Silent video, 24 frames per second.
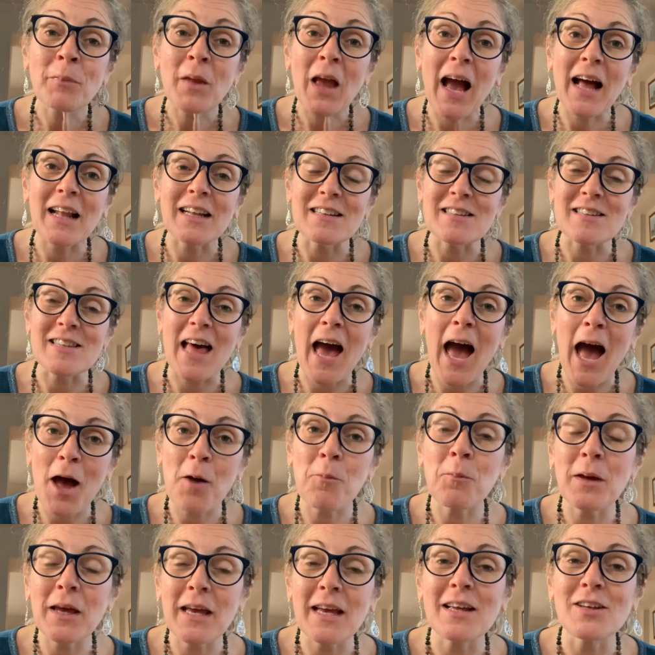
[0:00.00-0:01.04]
And it's the
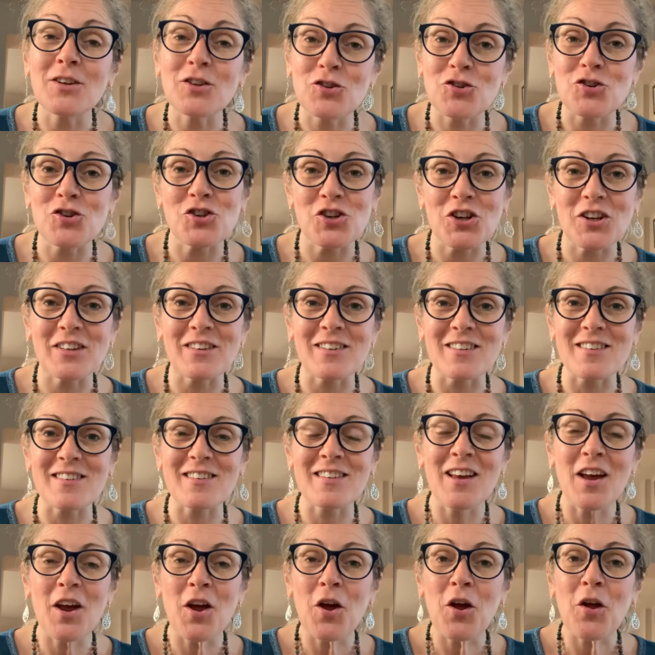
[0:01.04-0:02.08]
happy estrogens
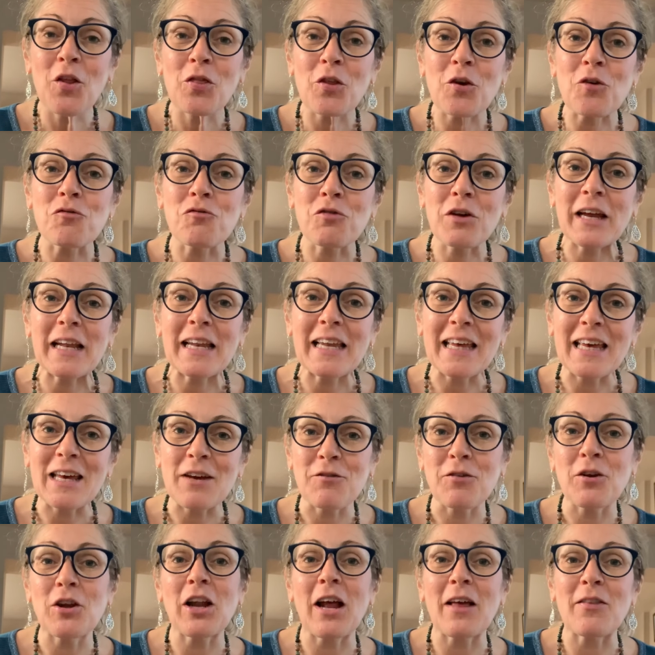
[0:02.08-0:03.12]
that really give
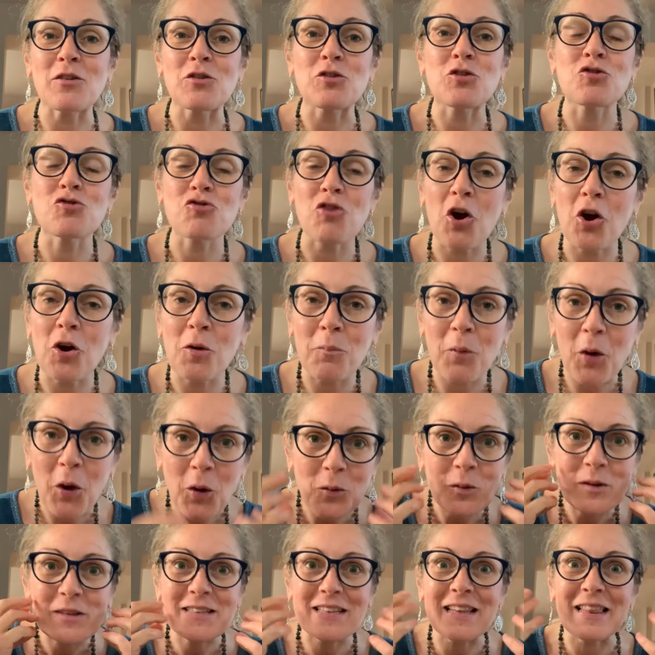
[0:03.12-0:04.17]
you like the strong
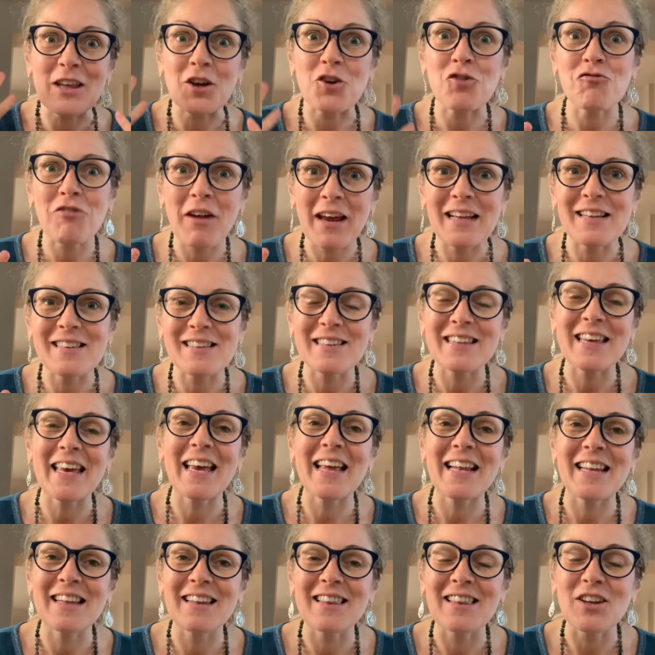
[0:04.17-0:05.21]
bones and the great
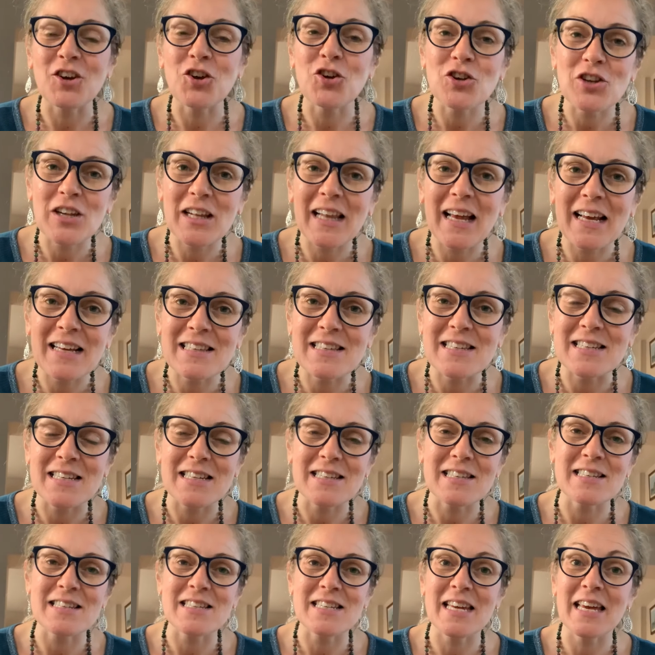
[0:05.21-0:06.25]
skin and the good
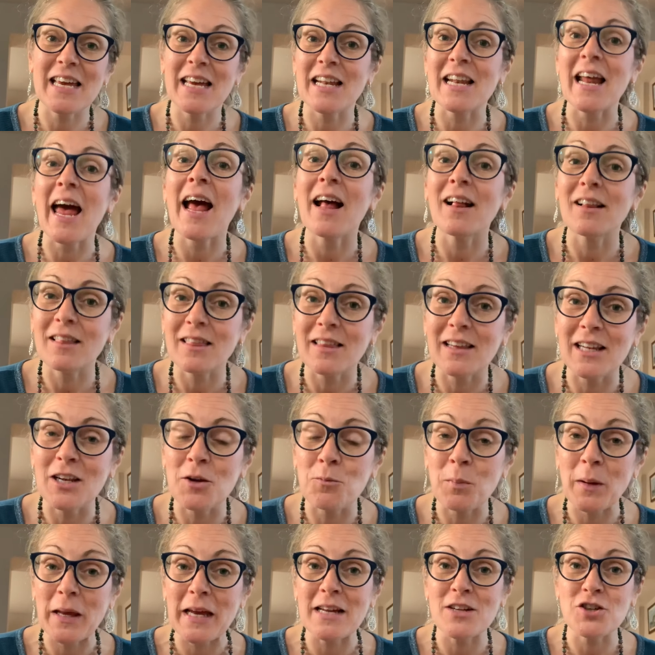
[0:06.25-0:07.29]
elasticity and a healthy
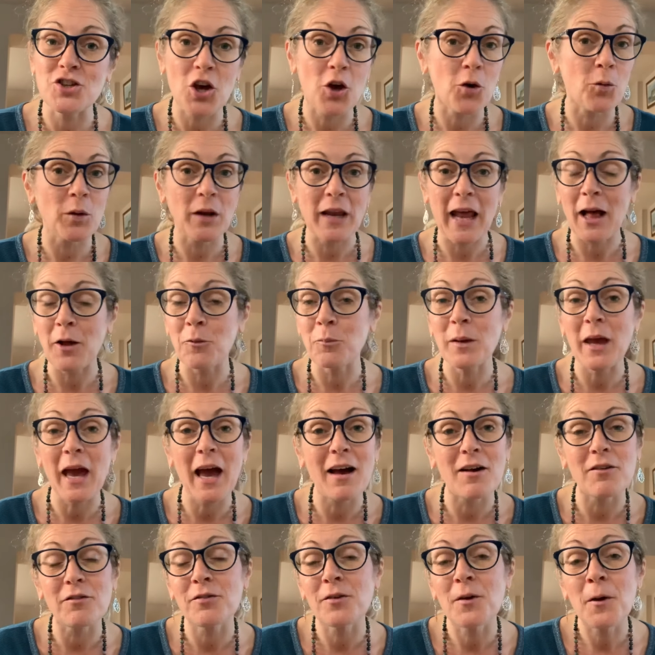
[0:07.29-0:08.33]
libido and help you
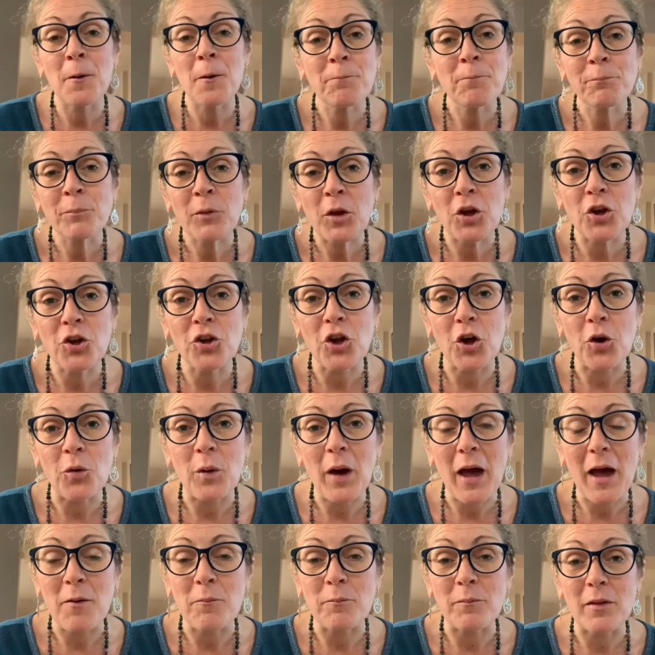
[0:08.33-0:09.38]
have,
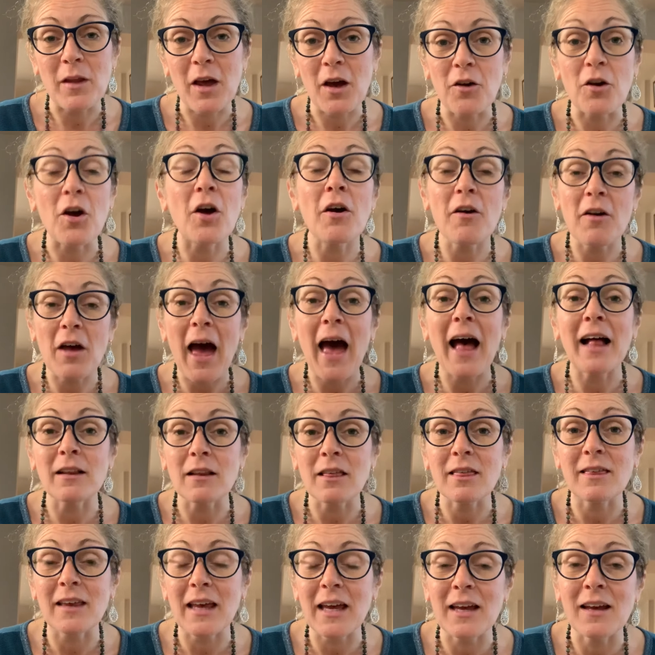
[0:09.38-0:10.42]
a
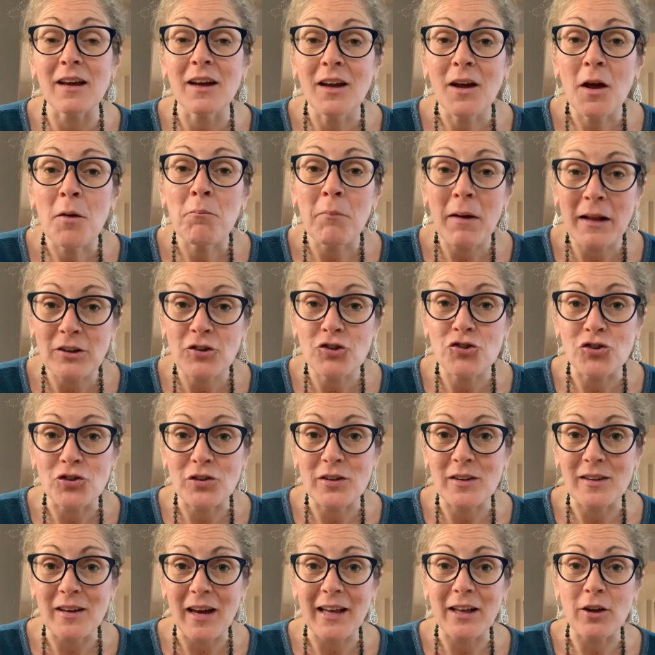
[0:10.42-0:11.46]
healthy menstrual
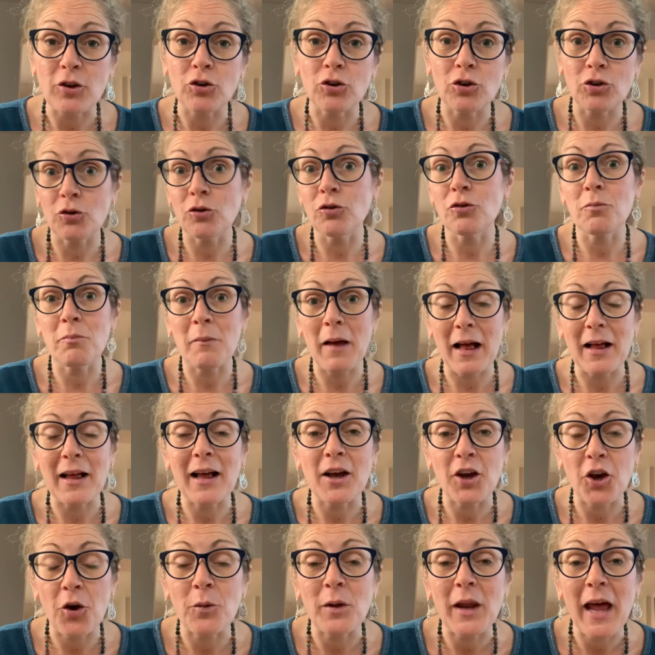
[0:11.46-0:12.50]
cycle or
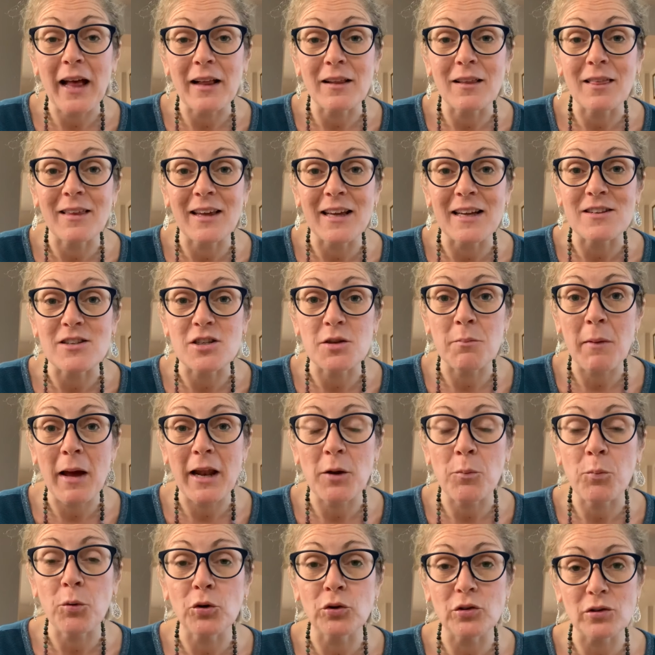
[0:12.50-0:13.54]
going healthy into
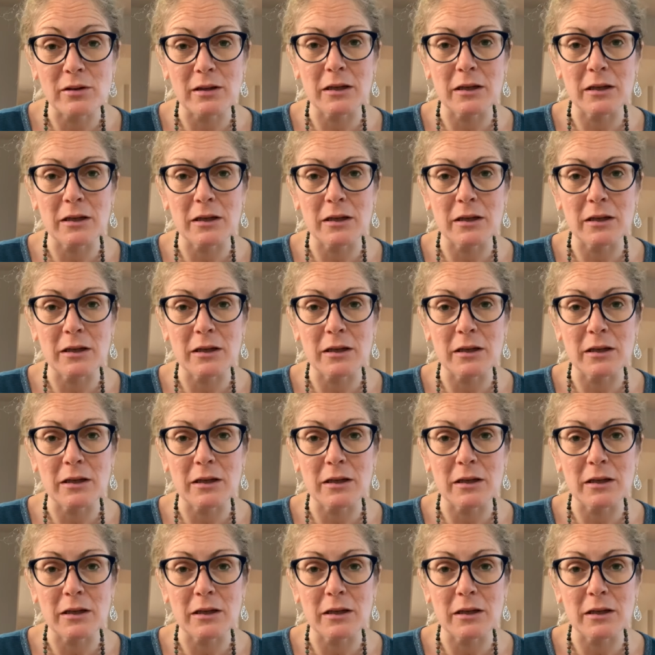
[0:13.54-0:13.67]
menopause.